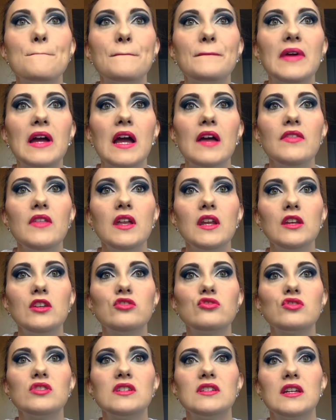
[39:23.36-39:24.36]
then it
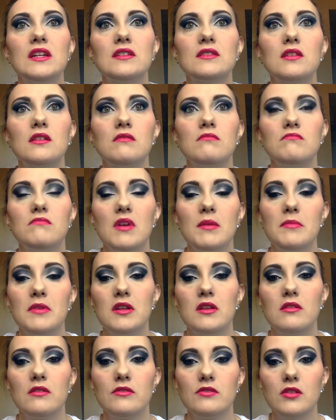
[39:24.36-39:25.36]
usually takes a
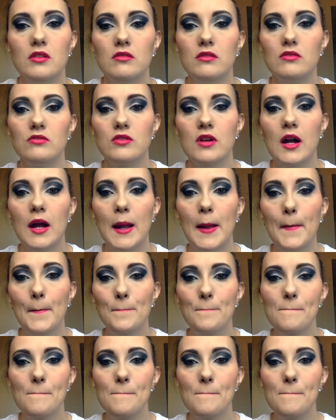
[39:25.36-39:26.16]
minute or so to dry.